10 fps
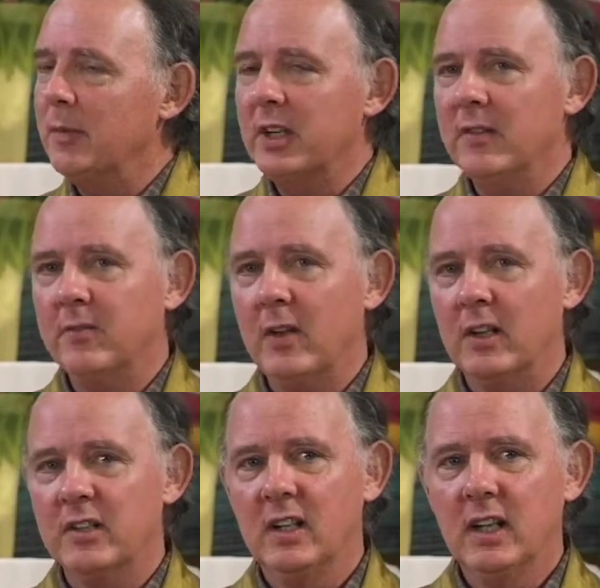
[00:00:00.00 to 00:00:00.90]
But he
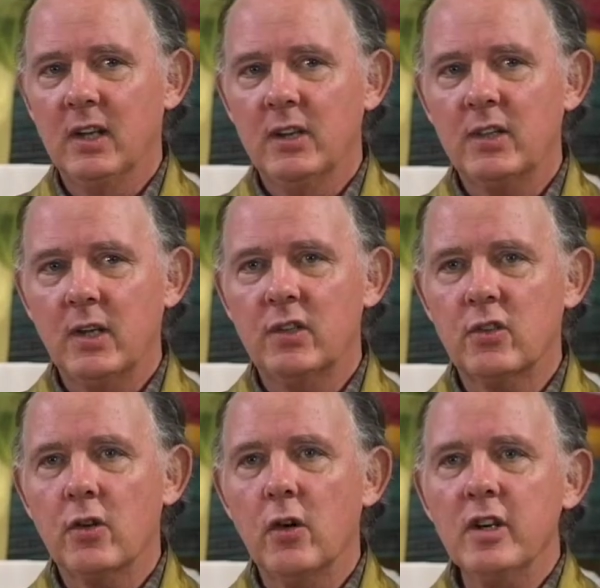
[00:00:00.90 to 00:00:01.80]
felt so
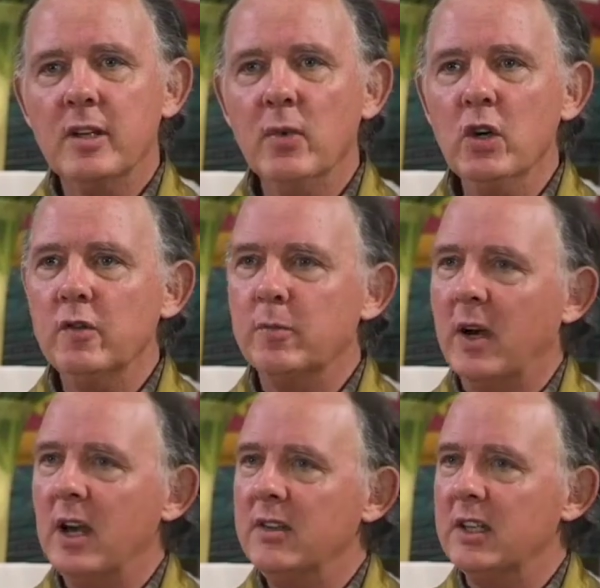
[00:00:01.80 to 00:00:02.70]
strongly moved
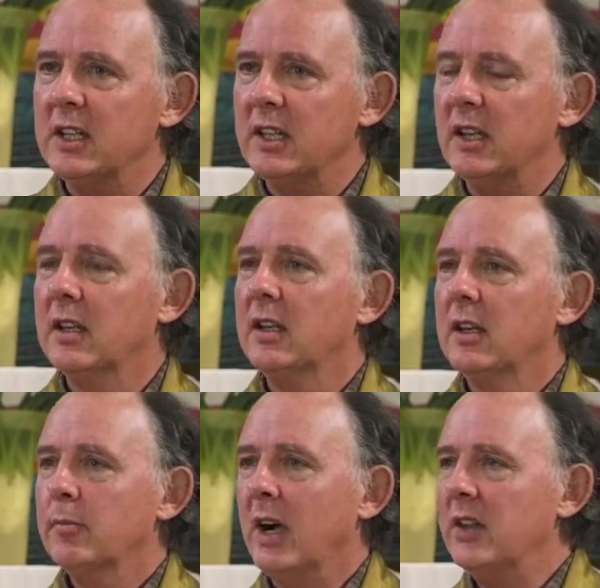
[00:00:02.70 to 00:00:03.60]
by the, uh,
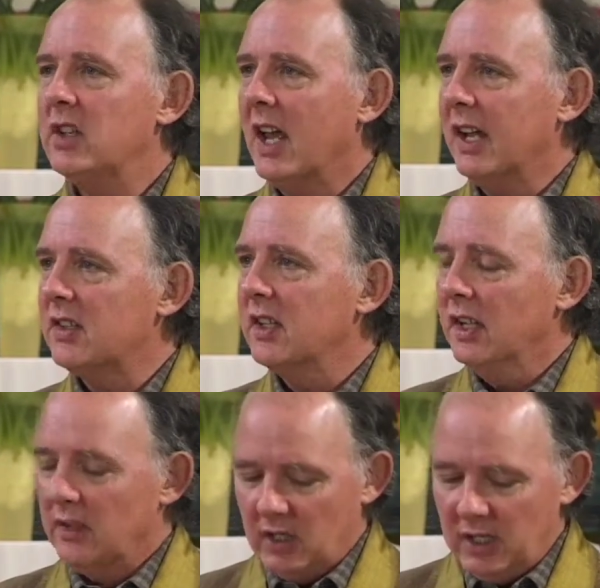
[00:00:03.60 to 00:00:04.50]
by the text
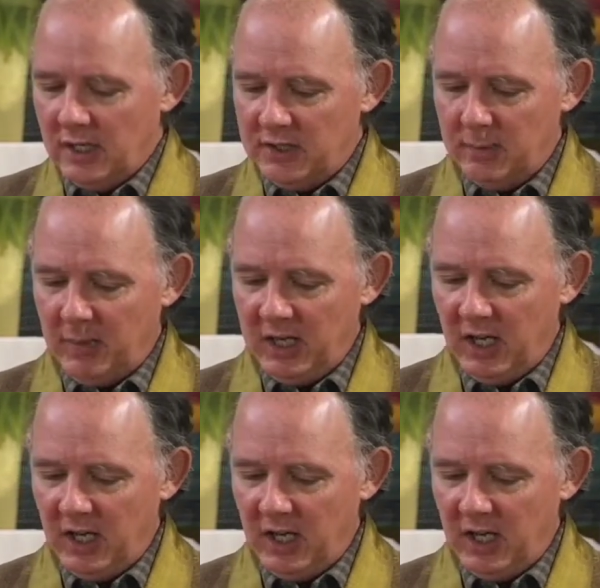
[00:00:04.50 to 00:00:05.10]
that he learnt it by